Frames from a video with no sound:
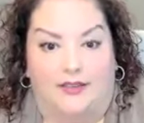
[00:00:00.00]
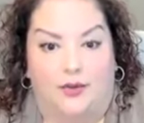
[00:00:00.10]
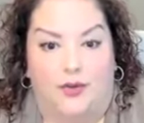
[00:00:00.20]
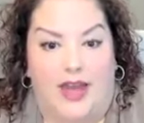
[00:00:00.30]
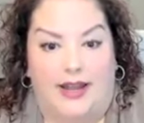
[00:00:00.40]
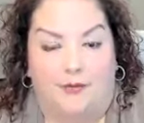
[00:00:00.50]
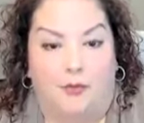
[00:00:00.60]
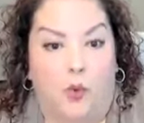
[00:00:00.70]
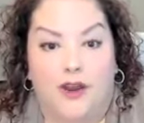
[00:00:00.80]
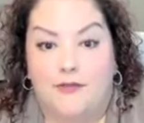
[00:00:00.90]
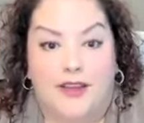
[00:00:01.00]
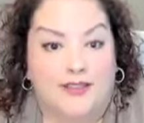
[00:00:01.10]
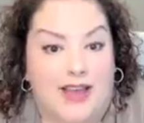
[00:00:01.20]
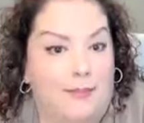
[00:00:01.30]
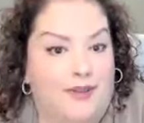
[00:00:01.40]
so that if one of
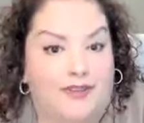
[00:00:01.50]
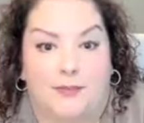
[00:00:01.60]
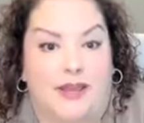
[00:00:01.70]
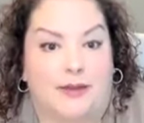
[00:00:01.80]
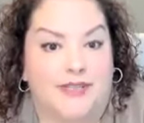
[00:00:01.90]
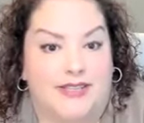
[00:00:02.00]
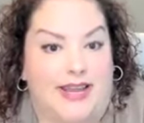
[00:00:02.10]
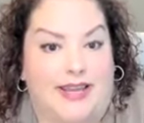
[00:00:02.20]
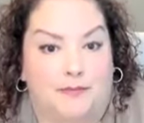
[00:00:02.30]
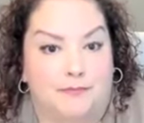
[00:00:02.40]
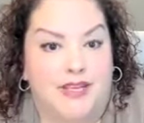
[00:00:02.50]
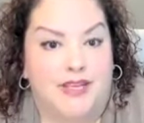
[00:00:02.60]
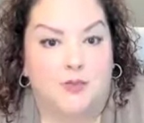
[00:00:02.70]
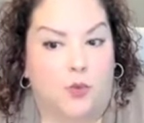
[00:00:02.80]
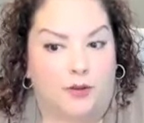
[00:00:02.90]
us happens to make a mistake and
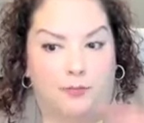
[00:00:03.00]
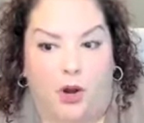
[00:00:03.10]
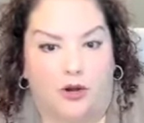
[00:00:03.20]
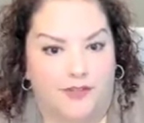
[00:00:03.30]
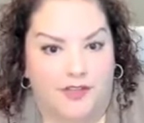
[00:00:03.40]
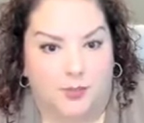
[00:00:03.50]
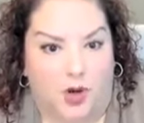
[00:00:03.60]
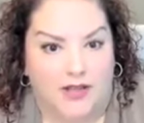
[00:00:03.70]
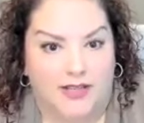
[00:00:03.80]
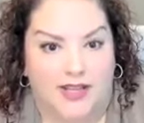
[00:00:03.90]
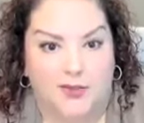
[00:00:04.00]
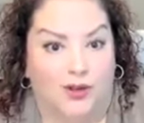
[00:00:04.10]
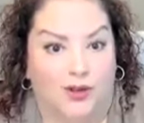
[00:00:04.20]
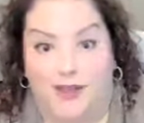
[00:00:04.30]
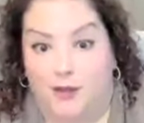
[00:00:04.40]
miss one part of this process,
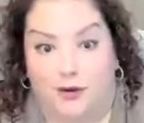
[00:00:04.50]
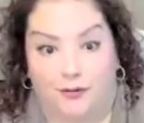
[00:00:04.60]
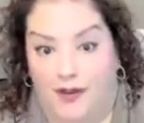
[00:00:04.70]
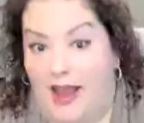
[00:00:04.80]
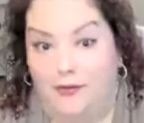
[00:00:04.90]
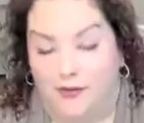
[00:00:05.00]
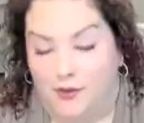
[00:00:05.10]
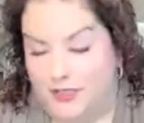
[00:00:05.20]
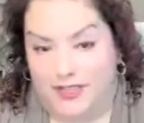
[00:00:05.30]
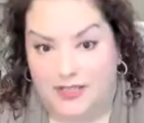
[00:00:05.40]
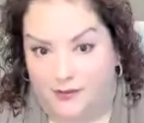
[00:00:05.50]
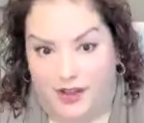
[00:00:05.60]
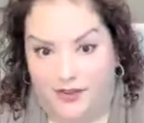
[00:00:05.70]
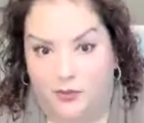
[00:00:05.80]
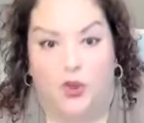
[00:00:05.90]
one of the other 5 or 6 of
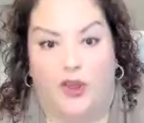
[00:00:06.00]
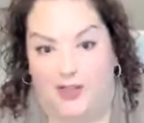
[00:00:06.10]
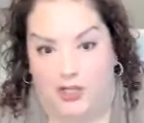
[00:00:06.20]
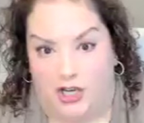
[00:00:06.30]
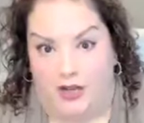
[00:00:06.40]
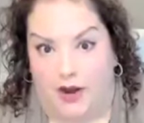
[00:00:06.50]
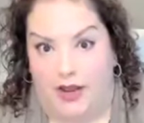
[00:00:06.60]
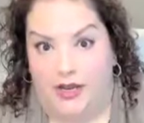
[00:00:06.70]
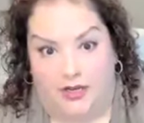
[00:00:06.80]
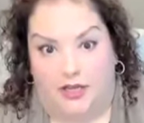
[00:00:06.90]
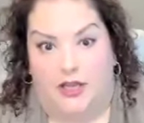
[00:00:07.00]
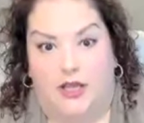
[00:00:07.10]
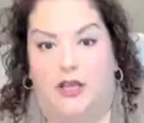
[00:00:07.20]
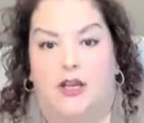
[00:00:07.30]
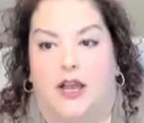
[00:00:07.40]
us will catch it, right?
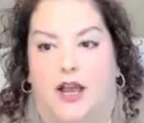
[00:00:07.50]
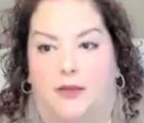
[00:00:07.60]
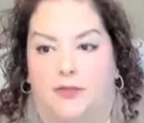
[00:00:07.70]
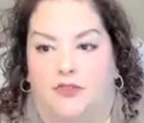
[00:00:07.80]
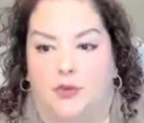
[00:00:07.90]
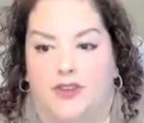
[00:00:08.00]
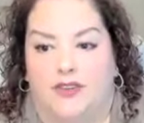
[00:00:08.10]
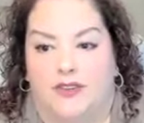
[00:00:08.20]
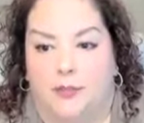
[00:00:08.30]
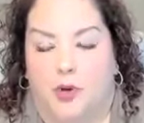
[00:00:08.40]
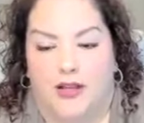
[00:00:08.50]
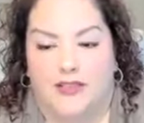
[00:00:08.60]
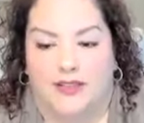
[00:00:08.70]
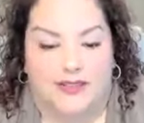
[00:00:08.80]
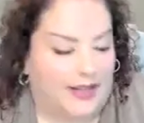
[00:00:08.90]
So this is a
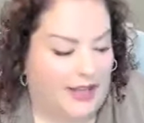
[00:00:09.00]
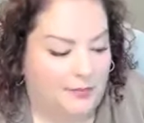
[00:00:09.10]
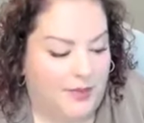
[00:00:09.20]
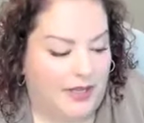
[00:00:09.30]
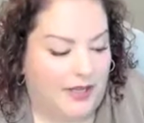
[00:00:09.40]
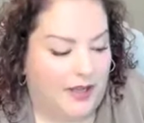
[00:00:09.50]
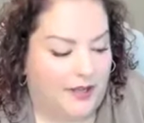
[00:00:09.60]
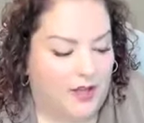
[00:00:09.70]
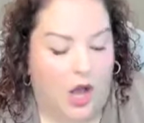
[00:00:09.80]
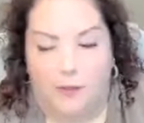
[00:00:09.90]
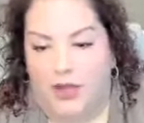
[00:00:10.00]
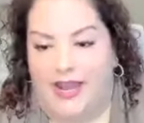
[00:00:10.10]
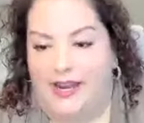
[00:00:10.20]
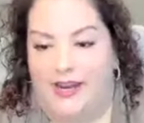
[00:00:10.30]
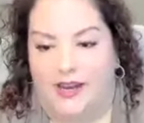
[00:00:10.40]
process that it's
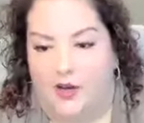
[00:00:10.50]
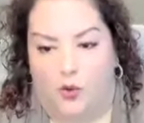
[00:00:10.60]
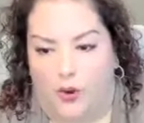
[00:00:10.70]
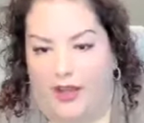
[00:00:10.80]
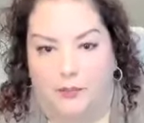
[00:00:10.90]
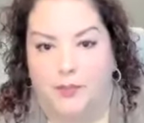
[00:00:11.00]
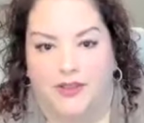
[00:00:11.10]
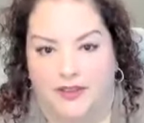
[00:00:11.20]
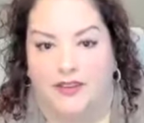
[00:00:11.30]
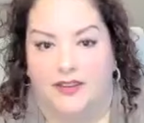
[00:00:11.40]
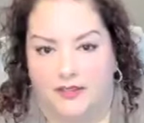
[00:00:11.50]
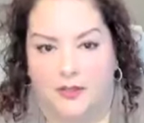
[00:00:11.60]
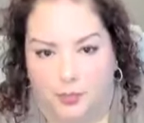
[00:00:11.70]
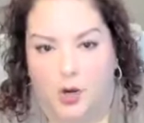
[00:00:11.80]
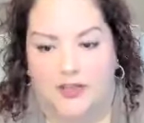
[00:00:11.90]
complicated and annoying, but this is
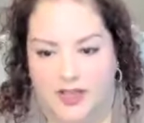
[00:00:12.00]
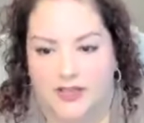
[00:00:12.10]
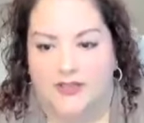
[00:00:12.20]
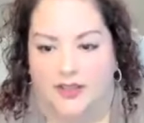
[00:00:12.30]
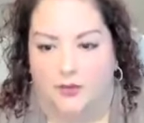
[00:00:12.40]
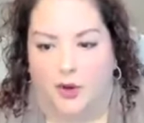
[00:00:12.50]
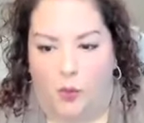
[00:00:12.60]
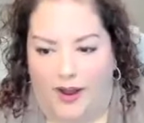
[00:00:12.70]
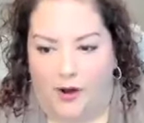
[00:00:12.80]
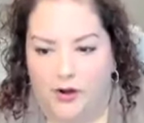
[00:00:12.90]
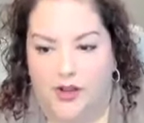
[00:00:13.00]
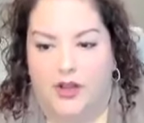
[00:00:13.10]
the process that's required.